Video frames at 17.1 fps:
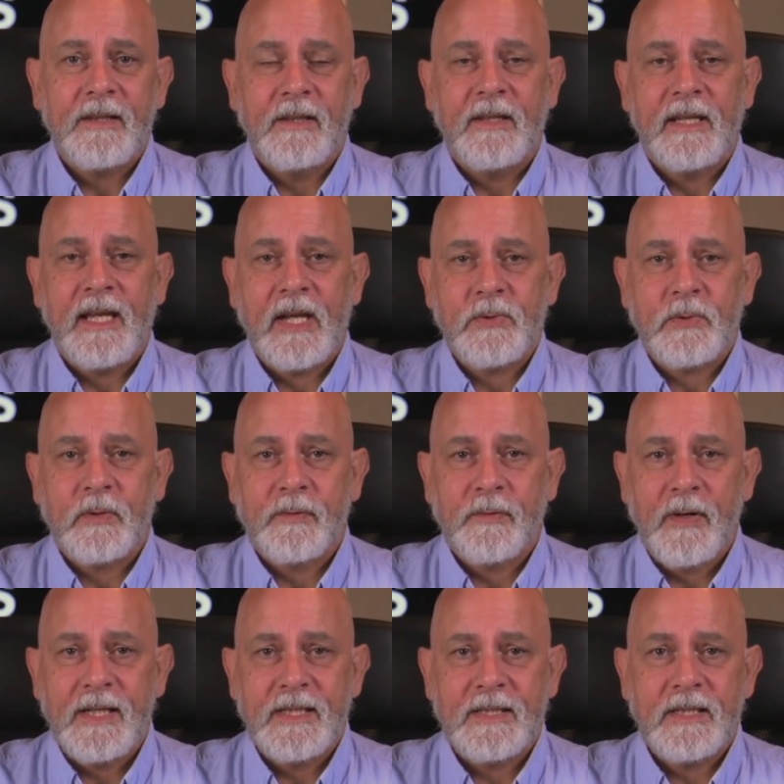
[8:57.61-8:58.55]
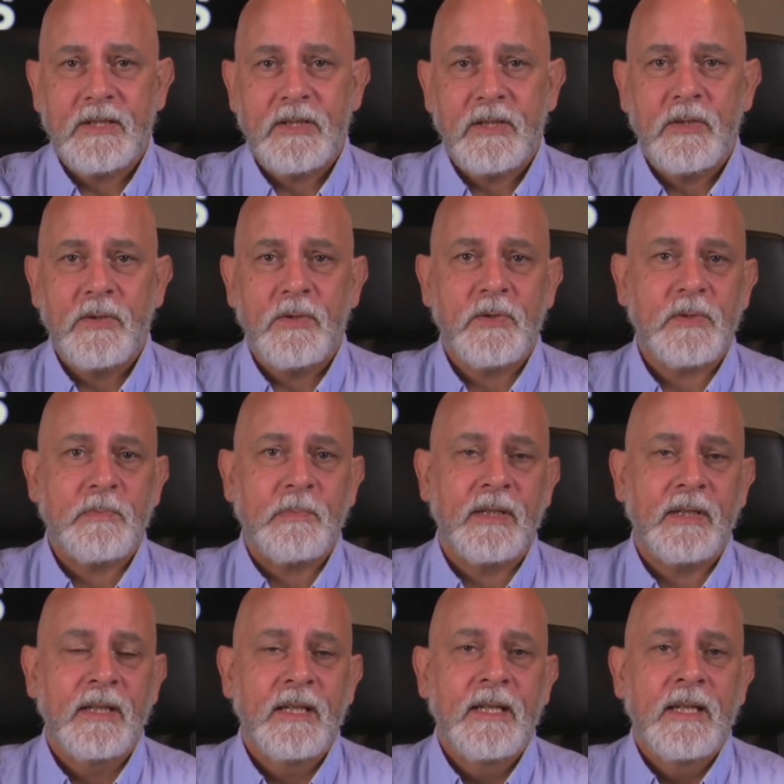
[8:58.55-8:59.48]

than the actual phrases used, but